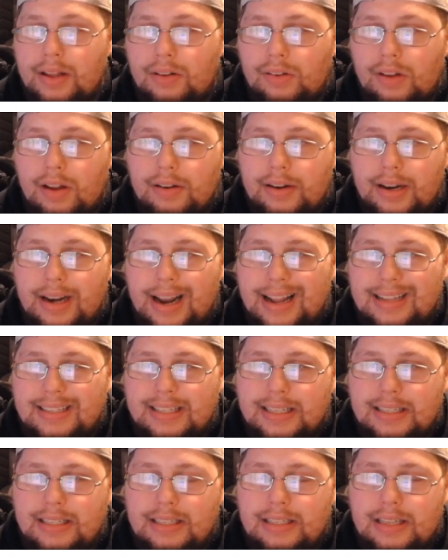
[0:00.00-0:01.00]
London at
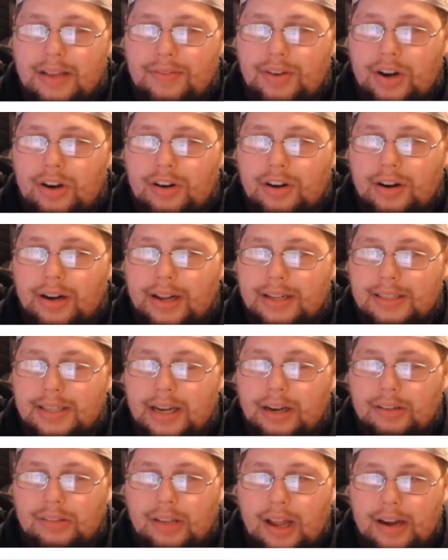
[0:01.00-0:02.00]
6,700 against
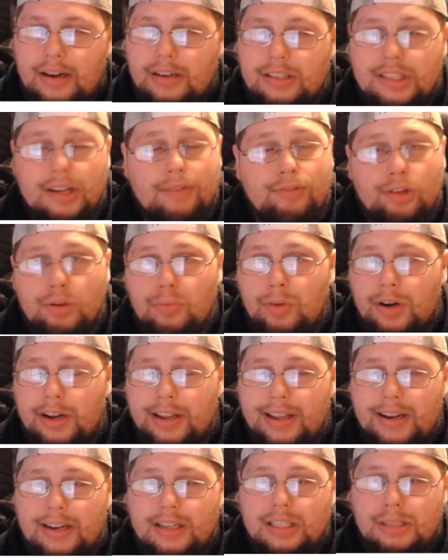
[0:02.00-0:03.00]
Carolina. Definitely want to
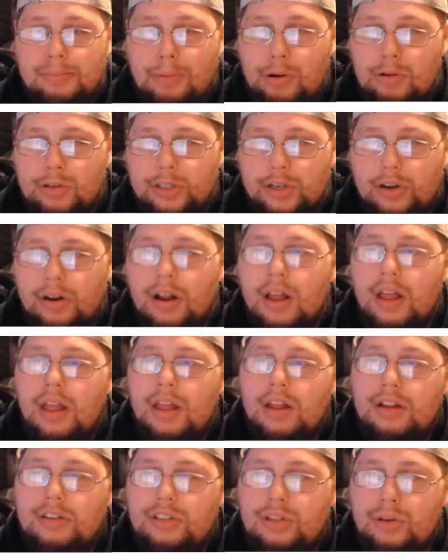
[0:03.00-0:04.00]
get exposure
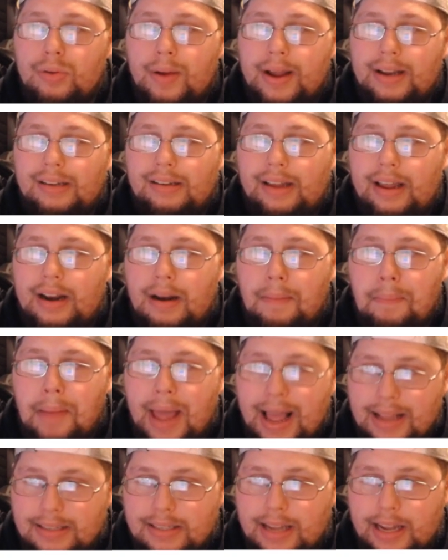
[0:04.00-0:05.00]
to Atlanta
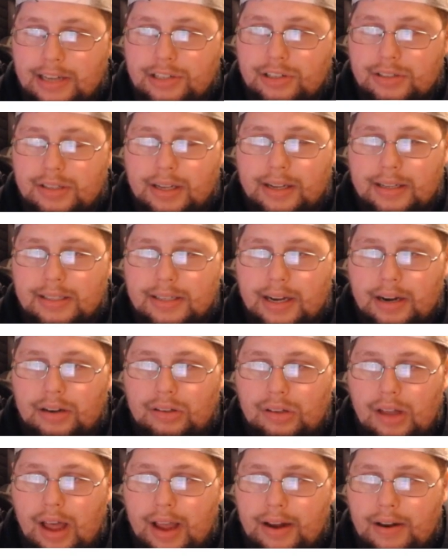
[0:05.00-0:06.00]
pass catchers against
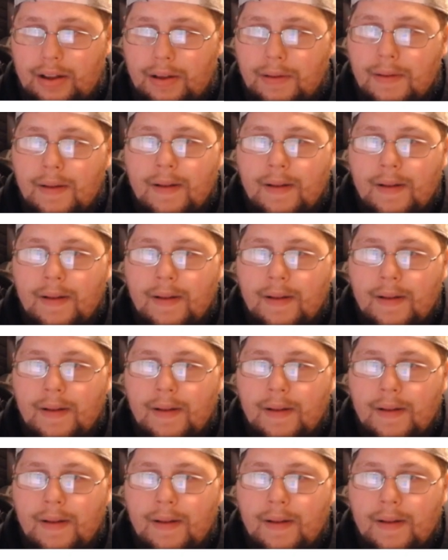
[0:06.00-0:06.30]
Carolina.